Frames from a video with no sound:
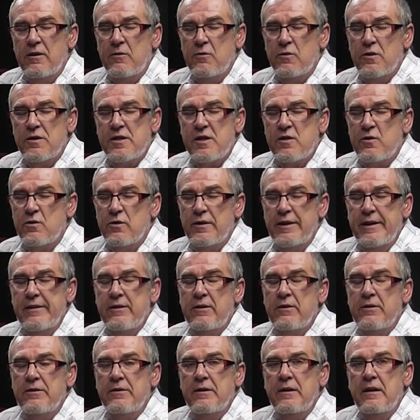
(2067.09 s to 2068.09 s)
what's going
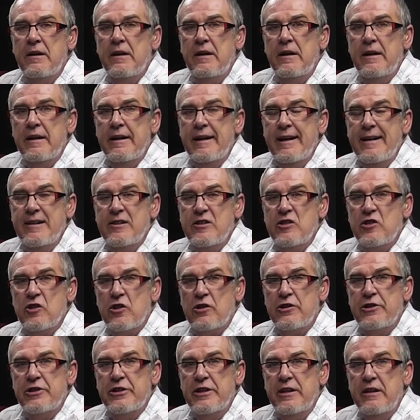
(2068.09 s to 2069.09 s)
on in
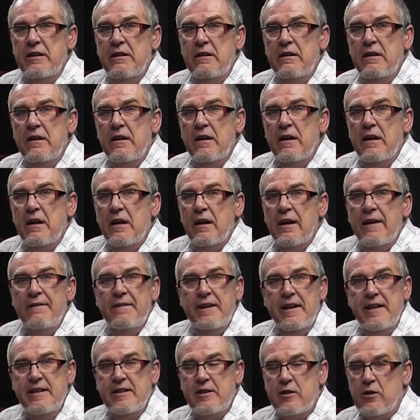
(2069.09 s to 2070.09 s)
Sochi and
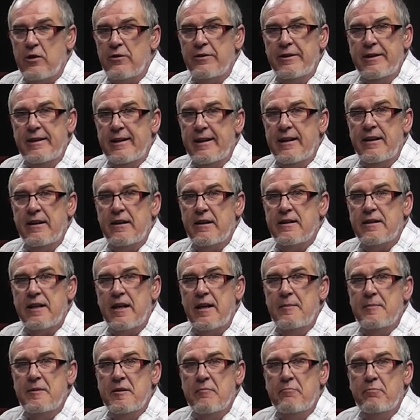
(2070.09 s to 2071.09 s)
these continental
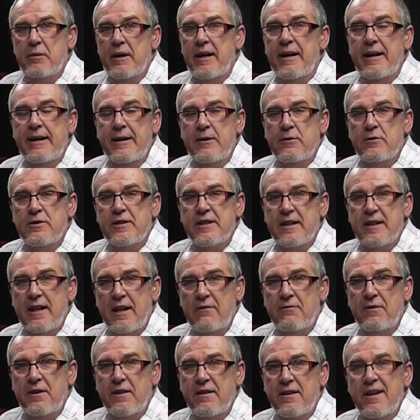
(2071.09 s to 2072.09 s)
types are beating us at
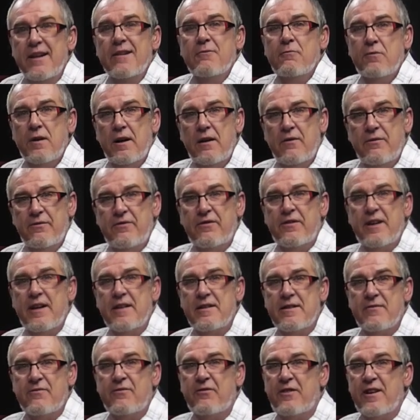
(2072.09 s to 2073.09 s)
everything. Well, Fran-
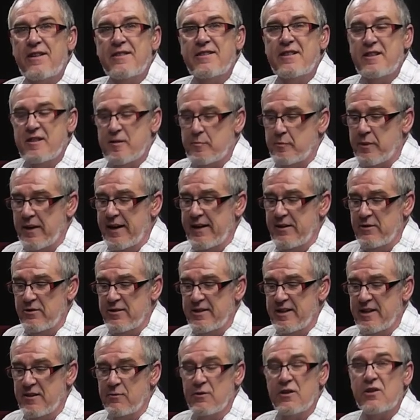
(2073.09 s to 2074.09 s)
France has beaten us
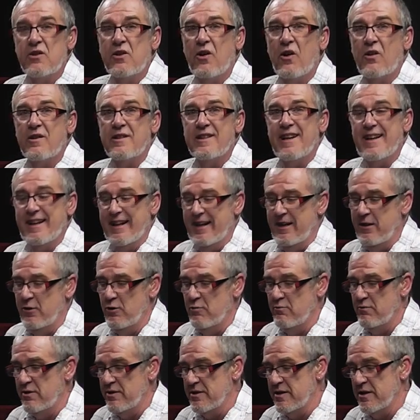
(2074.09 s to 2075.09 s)
into a cocked hat in
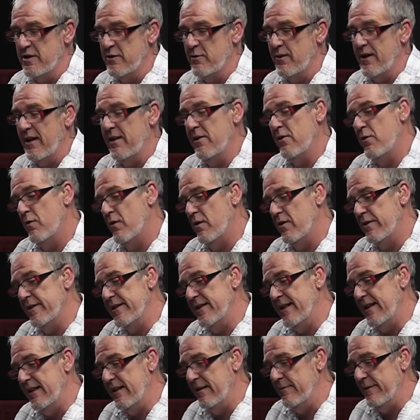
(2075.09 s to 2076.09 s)
numbers as well. Go on,
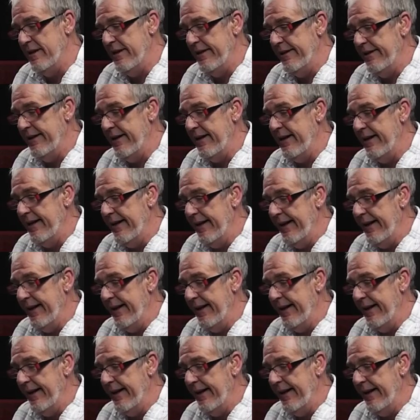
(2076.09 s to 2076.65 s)
tell them, Alan, I'll let you.